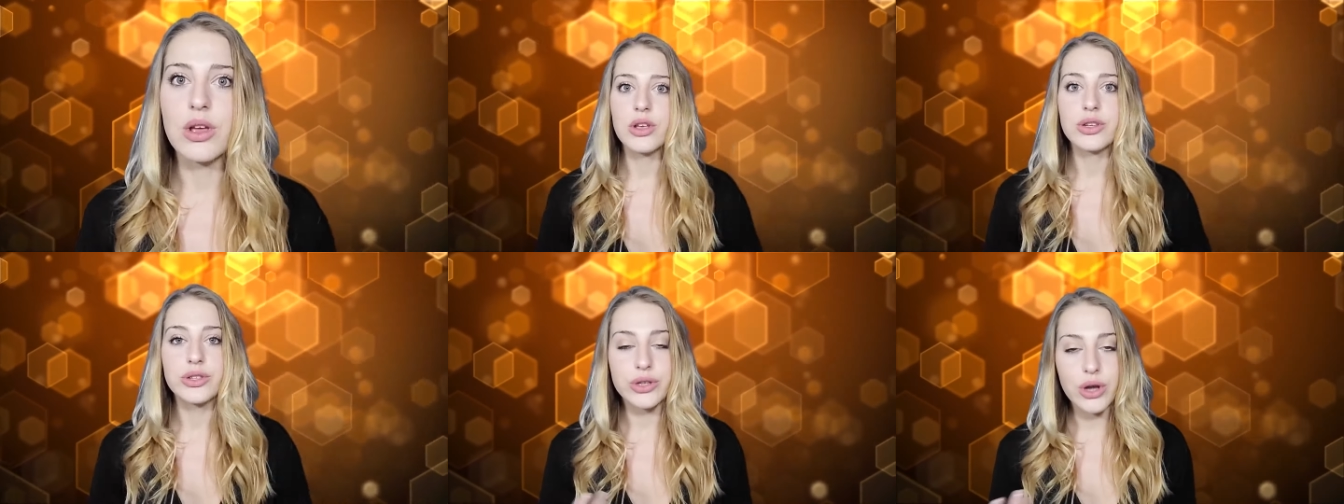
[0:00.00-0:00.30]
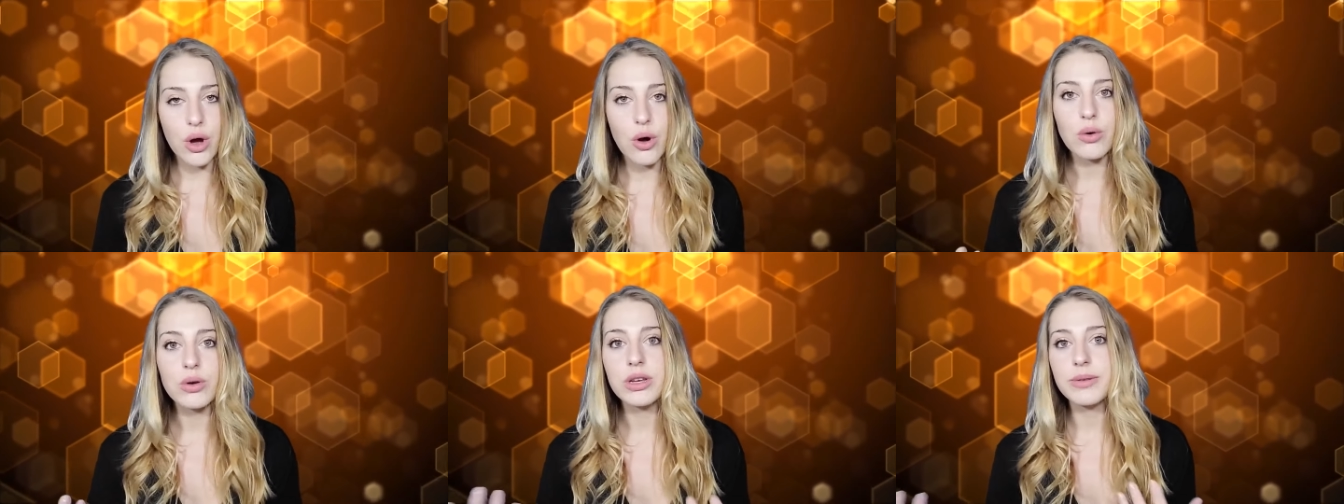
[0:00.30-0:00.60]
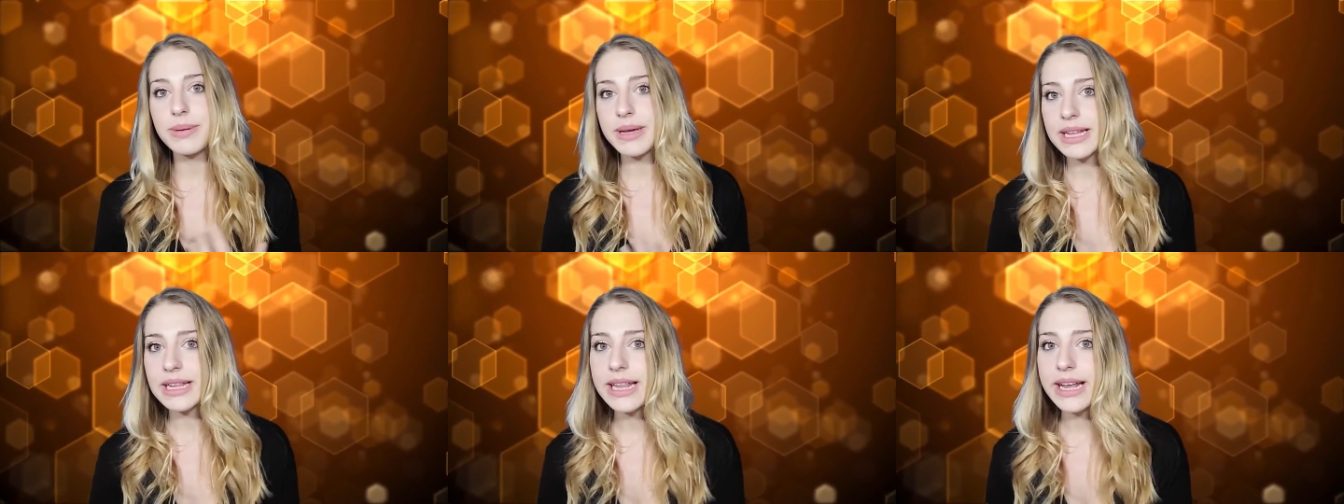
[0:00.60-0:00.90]
So to
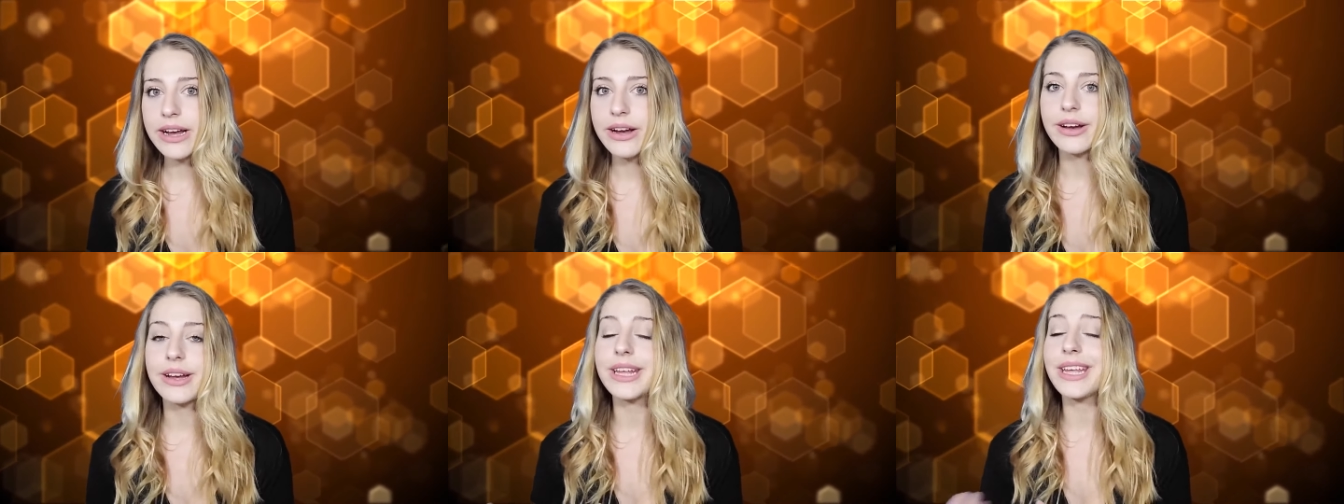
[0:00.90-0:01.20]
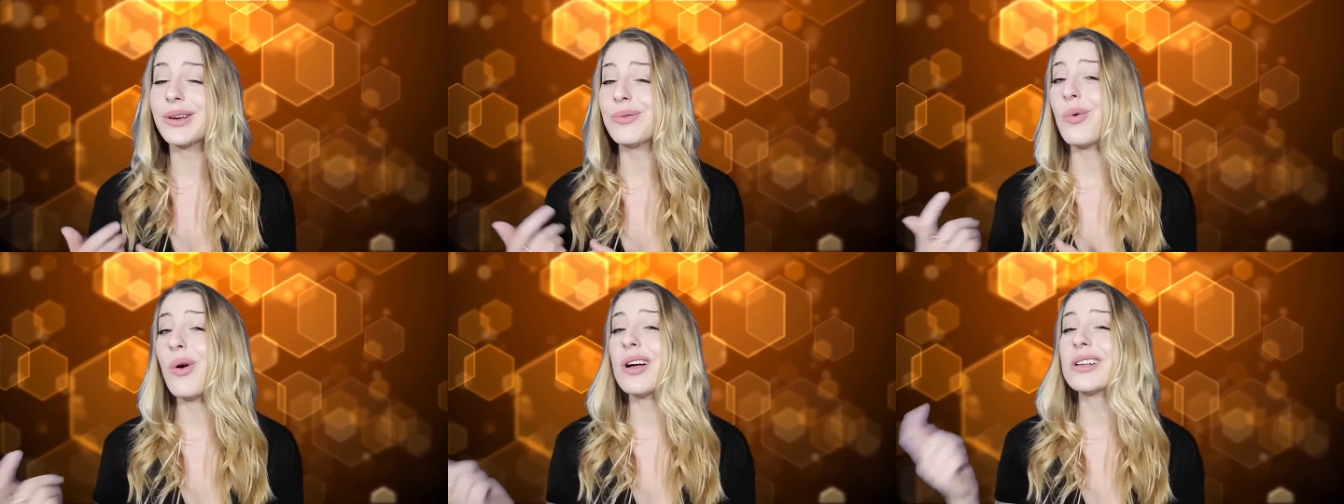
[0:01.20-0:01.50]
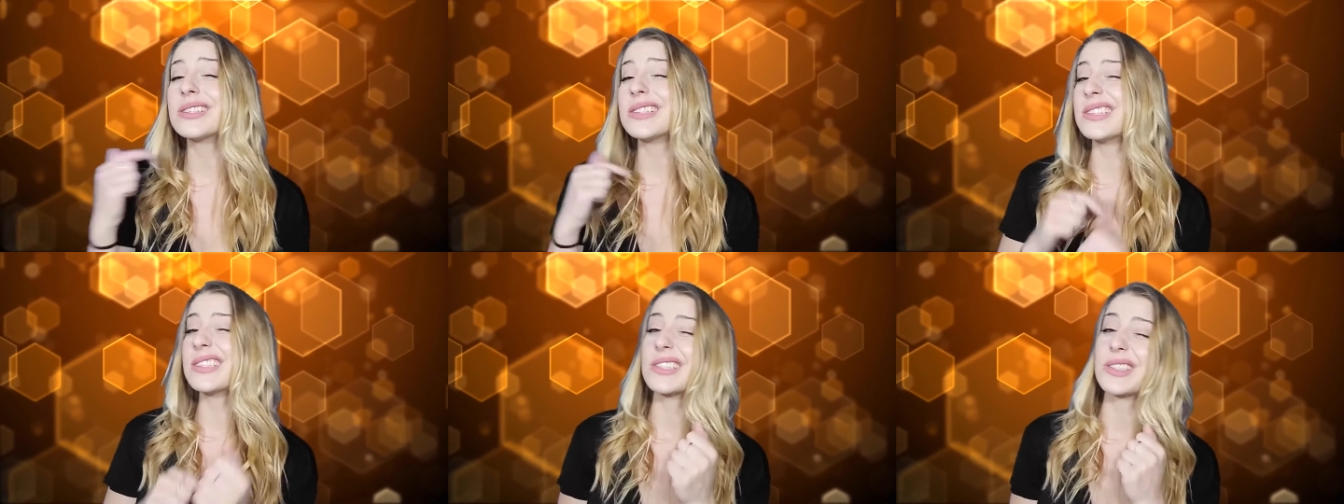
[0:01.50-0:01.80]
be clear, he
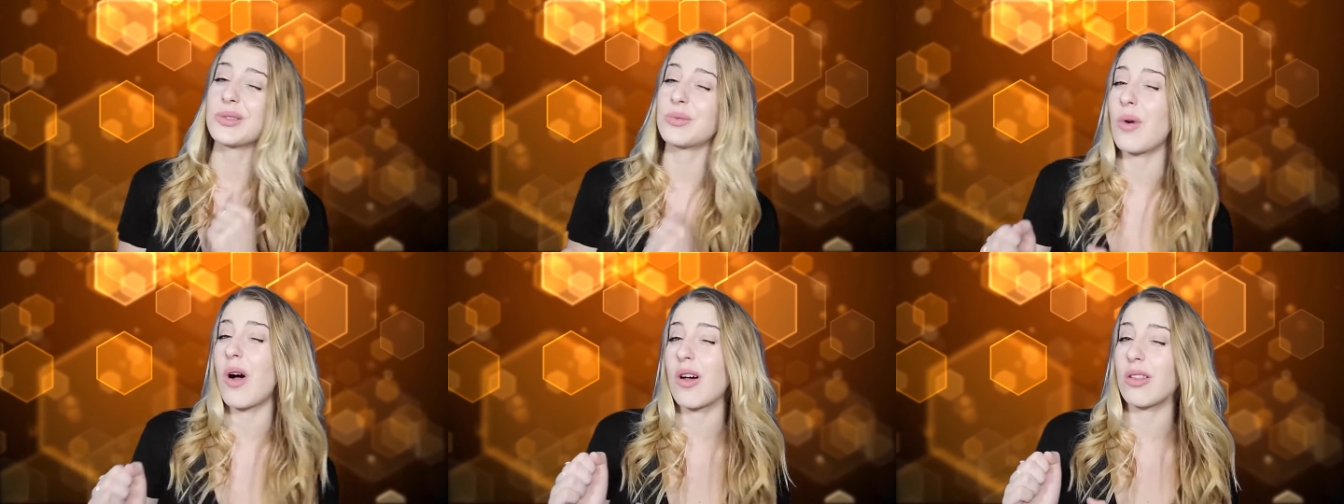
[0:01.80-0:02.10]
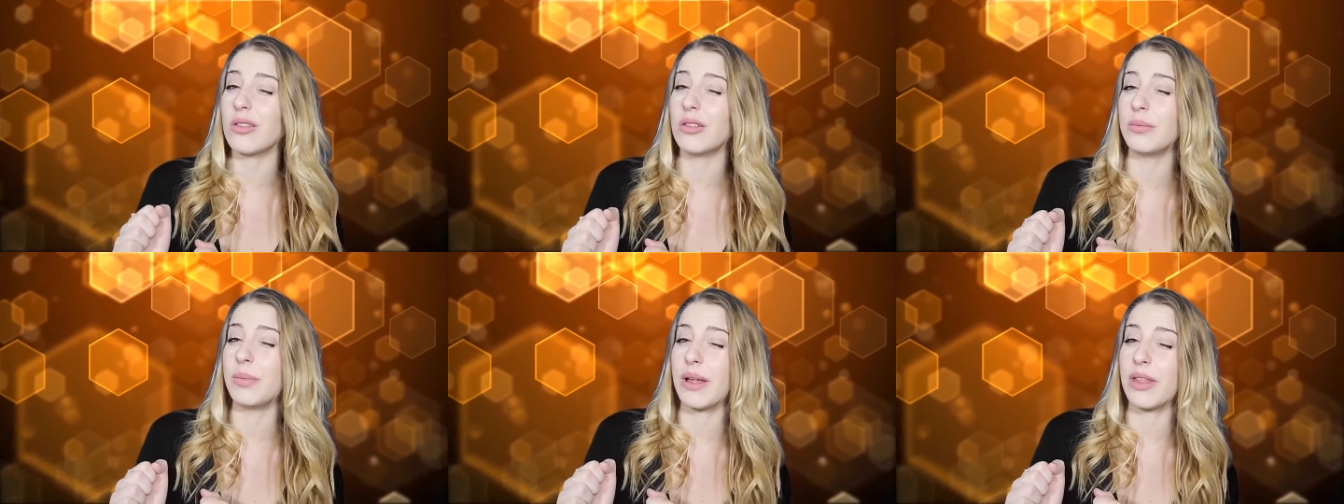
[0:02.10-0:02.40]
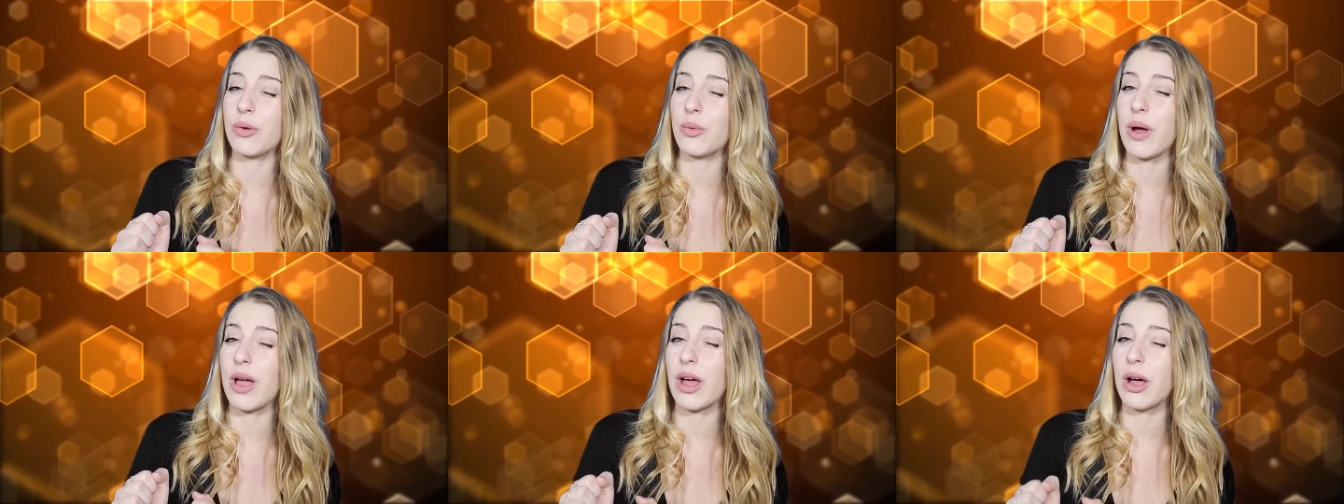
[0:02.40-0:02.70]
wasn't swallowed by
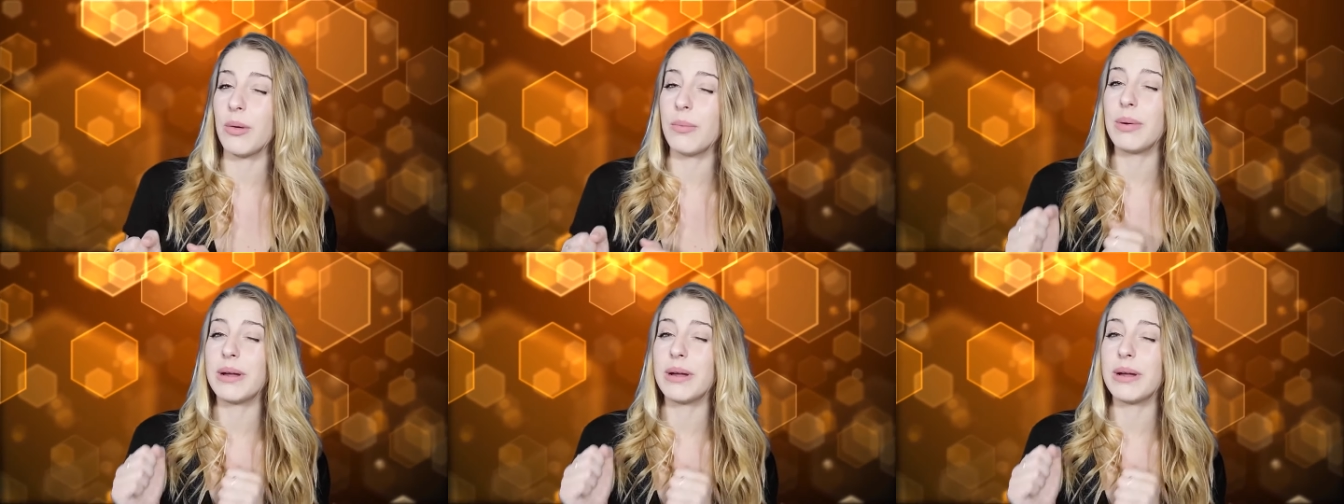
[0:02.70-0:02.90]
the whale,